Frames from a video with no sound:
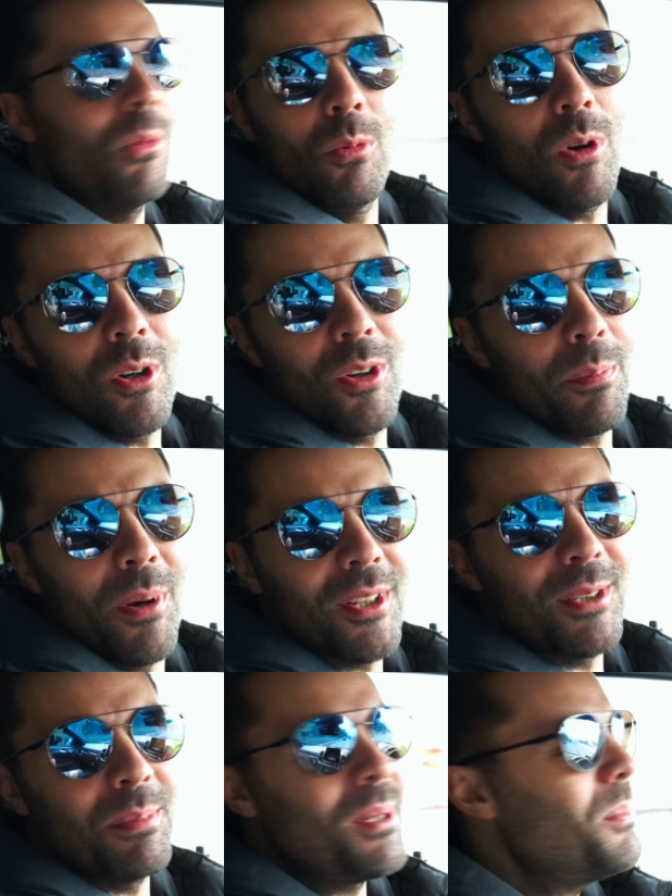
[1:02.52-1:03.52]
well, what could it
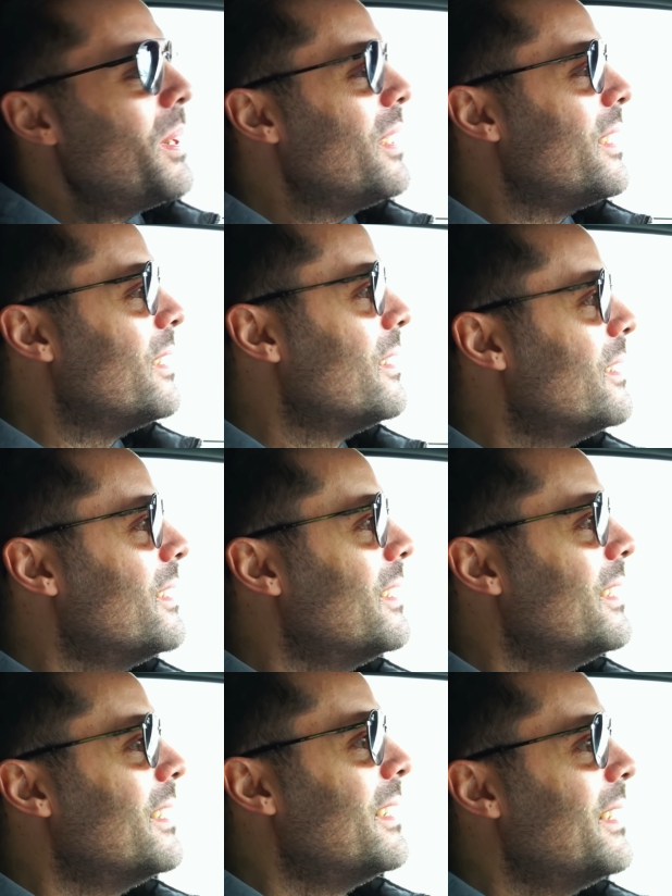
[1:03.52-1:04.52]
possibly be?
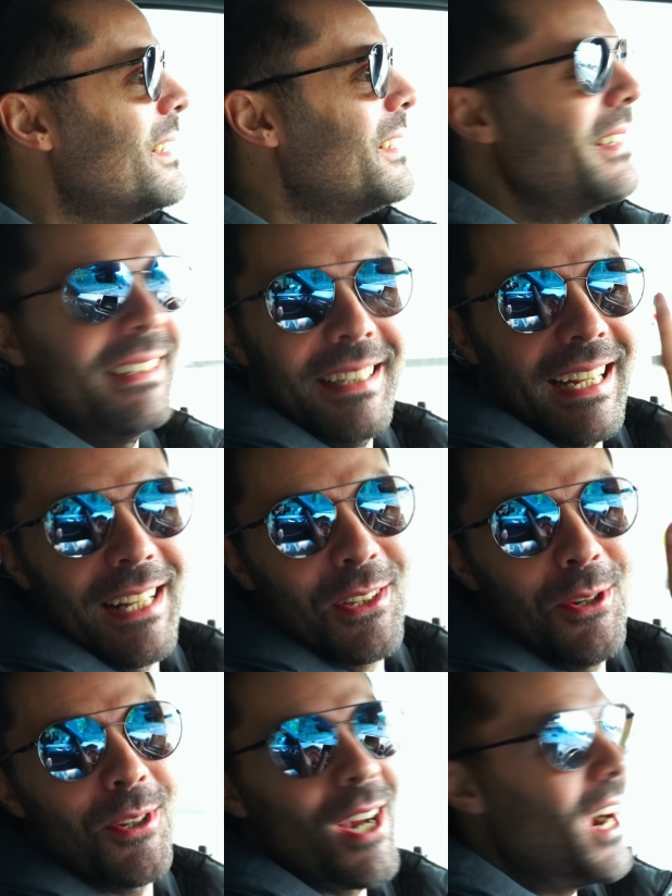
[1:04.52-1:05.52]
It's
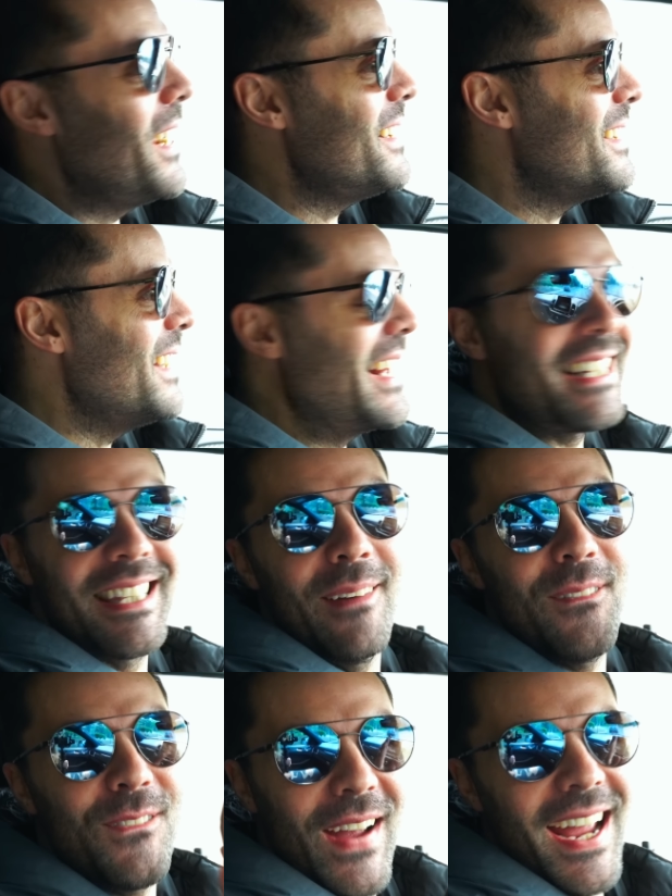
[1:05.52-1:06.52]
you guys, it's the
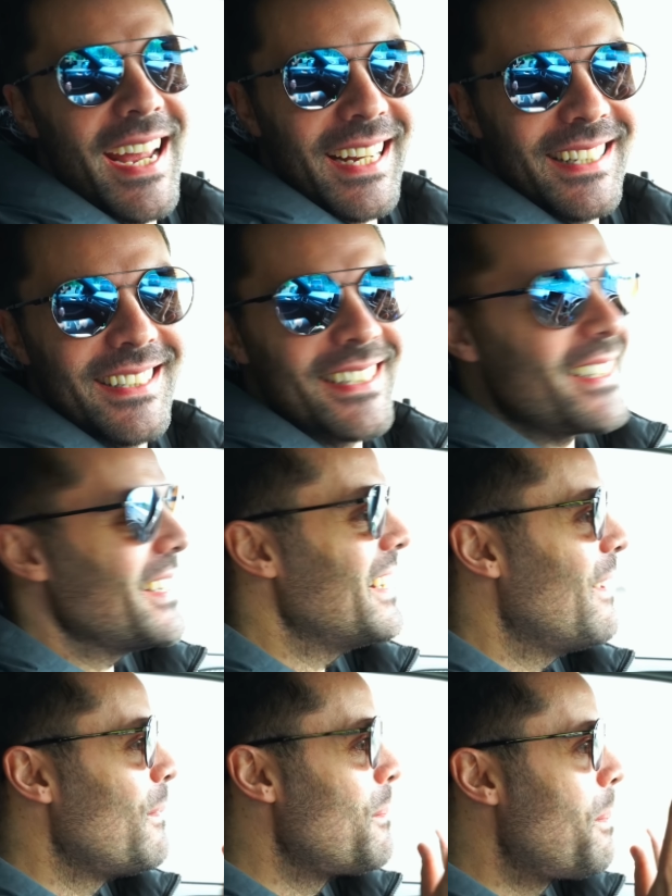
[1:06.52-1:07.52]
fans.
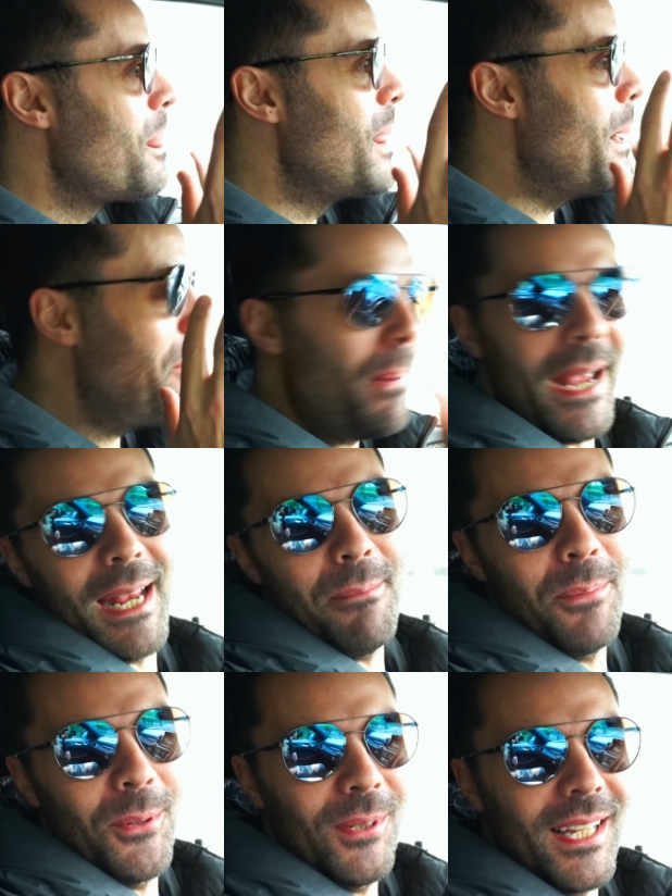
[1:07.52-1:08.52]
The
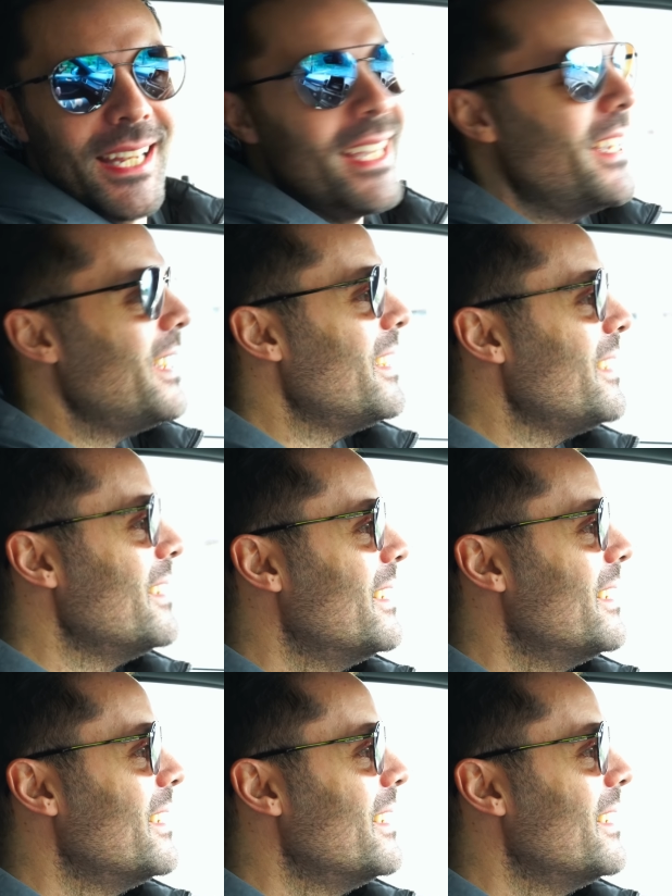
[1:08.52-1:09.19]
people here